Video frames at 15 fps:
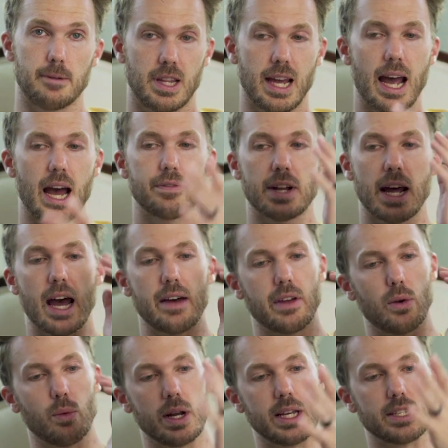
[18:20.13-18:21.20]
They have to have
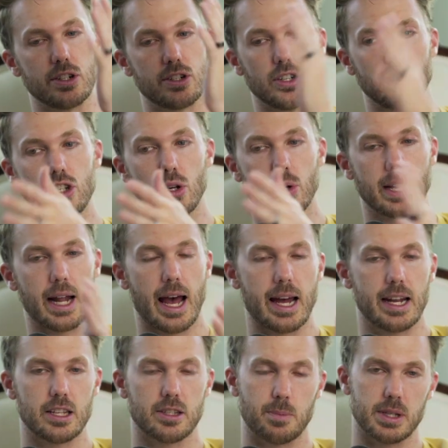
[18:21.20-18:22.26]
a reason to do it
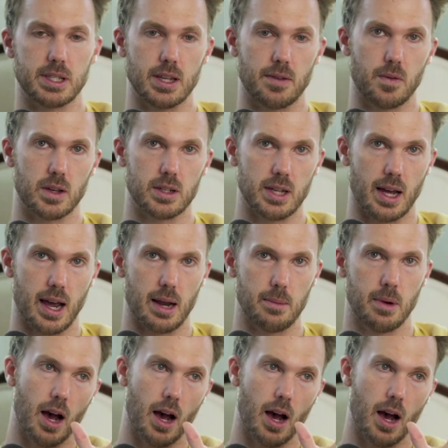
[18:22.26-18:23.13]
at a specific time.